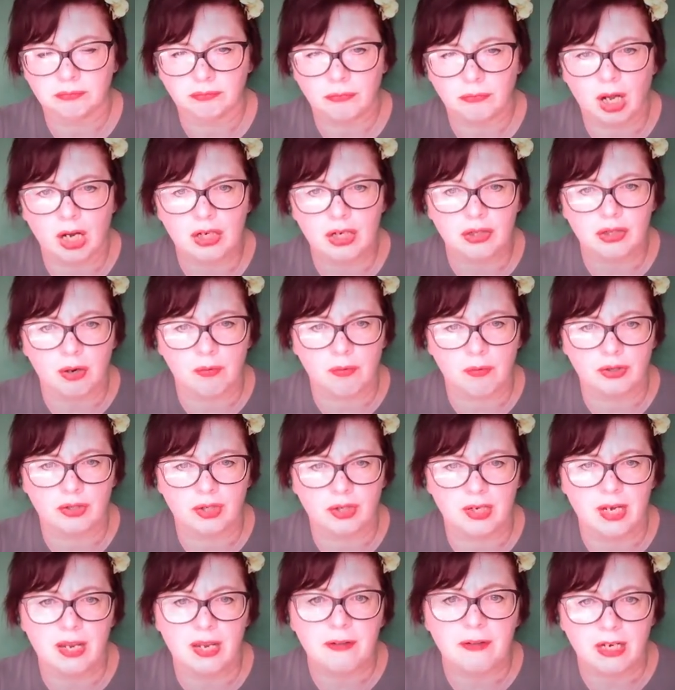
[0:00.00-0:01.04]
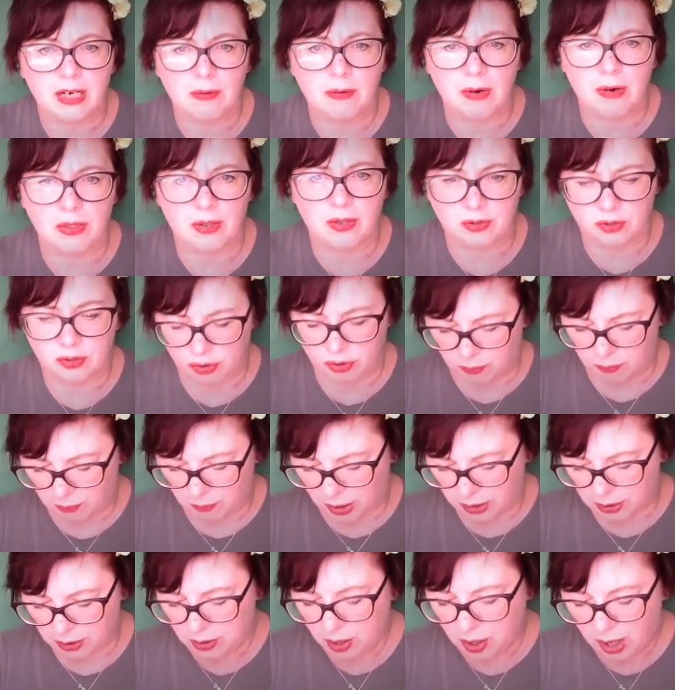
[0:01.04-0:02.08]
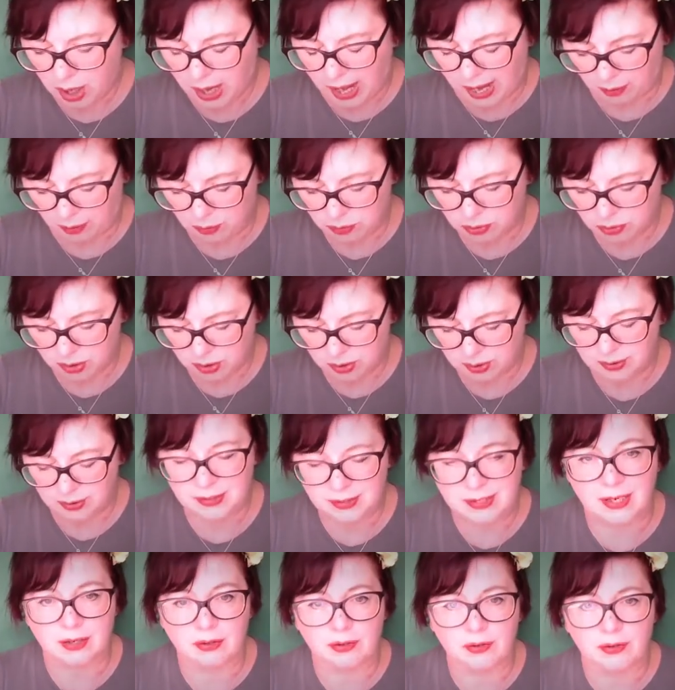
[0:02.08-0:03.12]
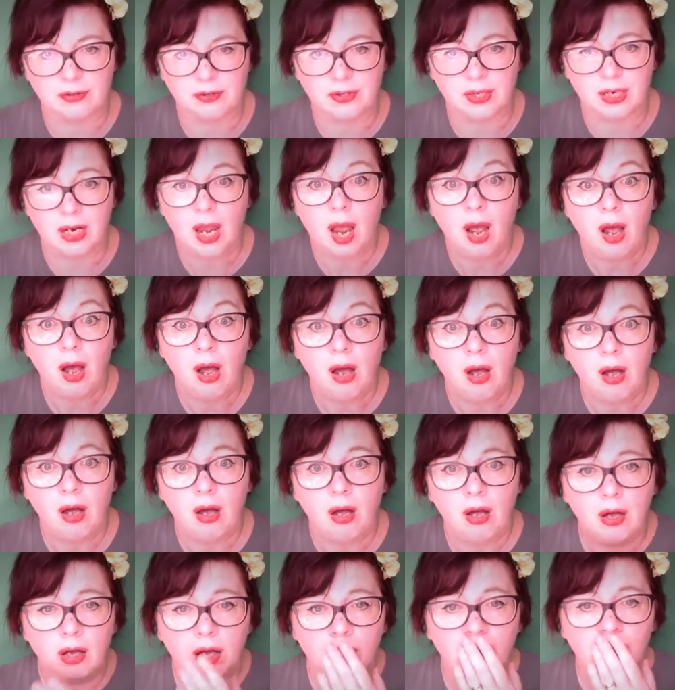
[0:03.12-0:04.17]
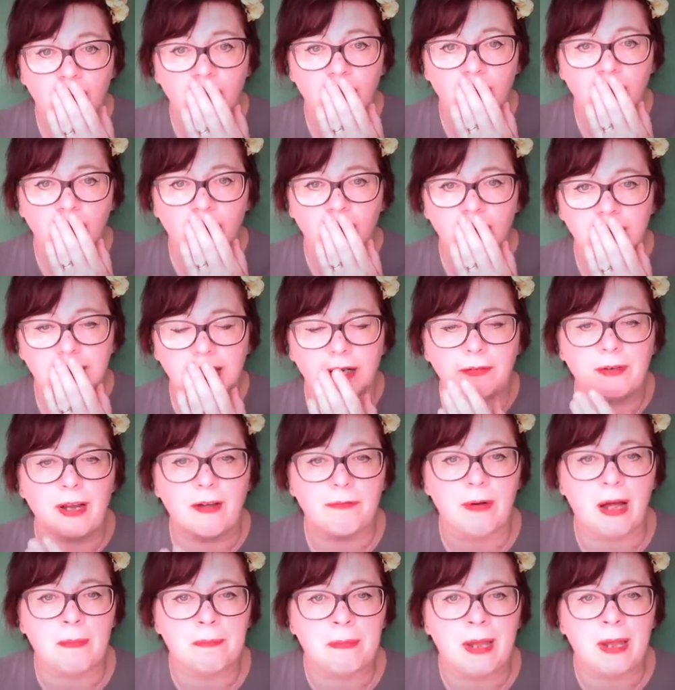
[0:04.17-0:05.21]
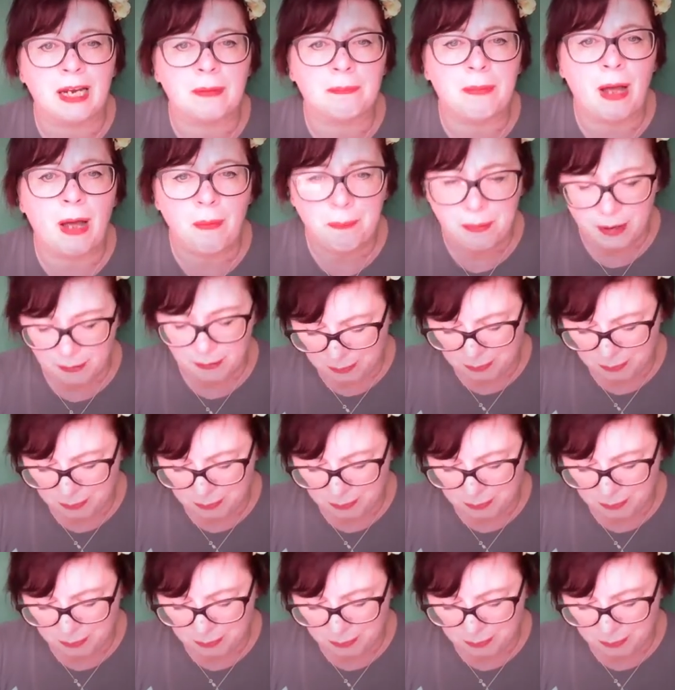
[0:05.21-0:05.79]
I don't want to live anywhere that's not my house, said Lucy. And I left my pig puppet